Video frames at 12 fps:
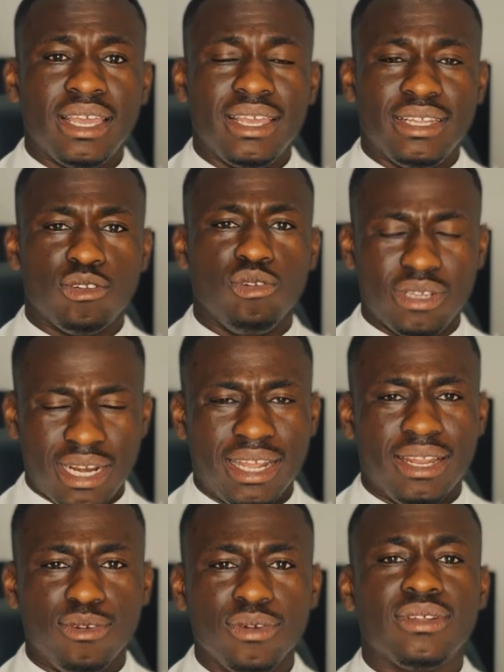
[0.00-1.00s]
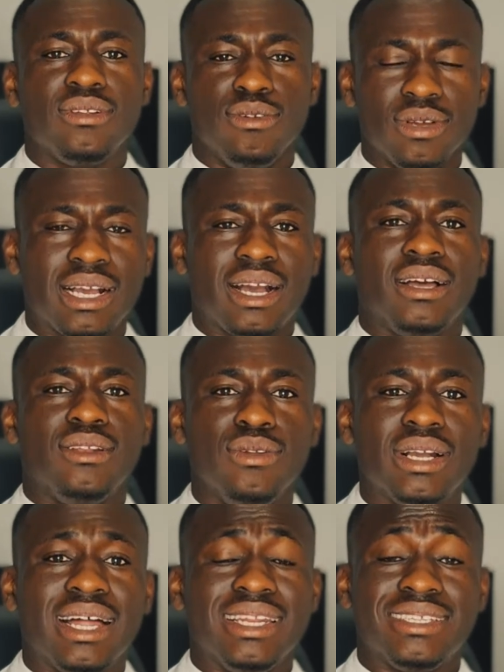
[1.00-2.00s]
look at the